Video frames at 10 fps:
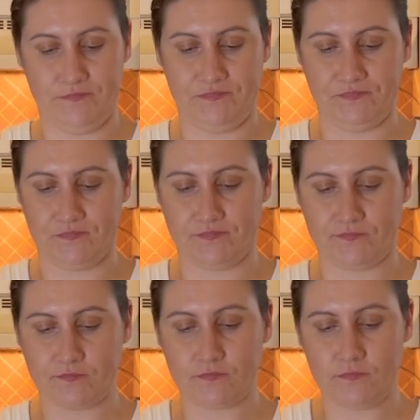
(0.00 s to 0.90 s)

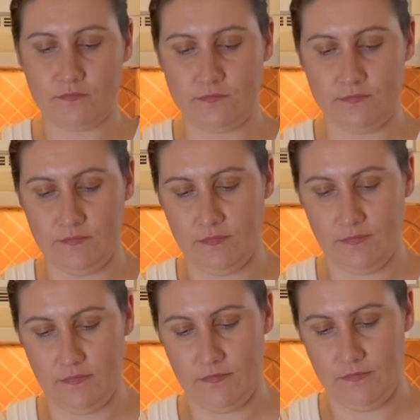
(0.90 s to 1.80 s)

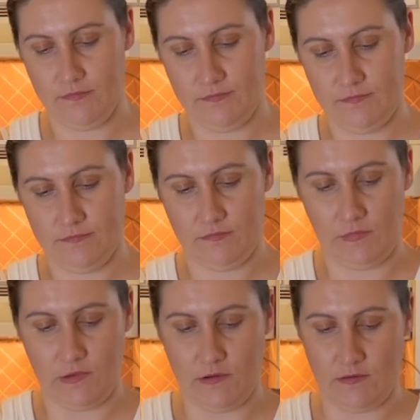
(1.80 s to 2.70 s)

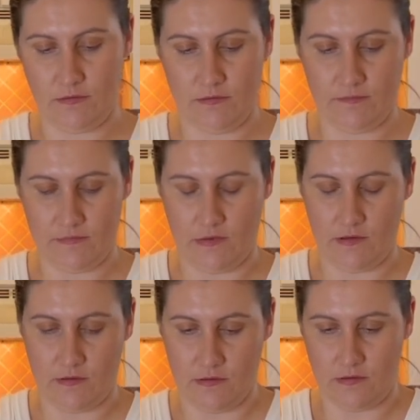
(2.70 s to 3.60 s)

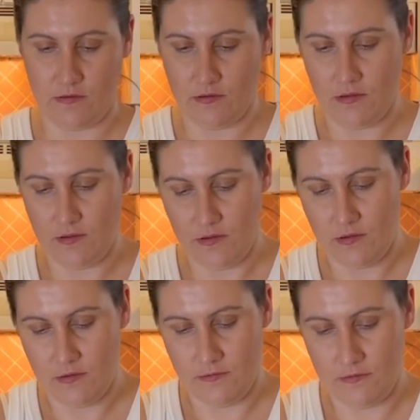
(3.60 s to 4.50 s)

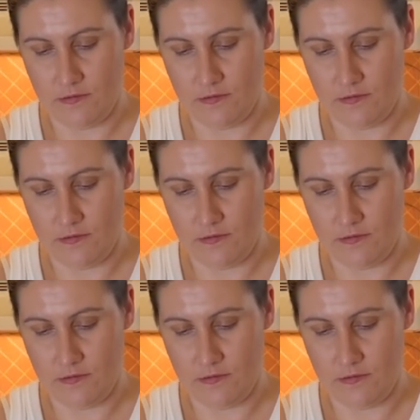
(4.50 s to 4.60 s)
[no speech]